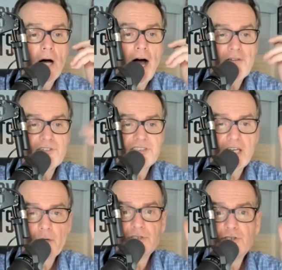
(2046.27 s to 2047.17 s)
Obviously,
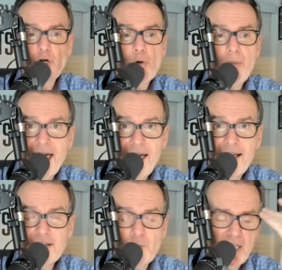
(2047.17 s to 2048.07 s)
it was so
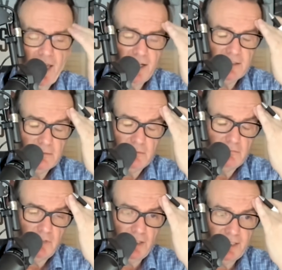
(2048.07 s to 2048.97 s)
bad that we can't
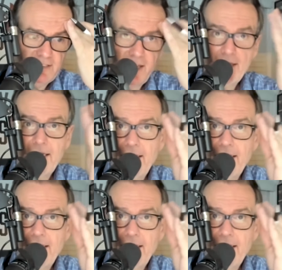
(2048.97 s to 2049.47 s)
really say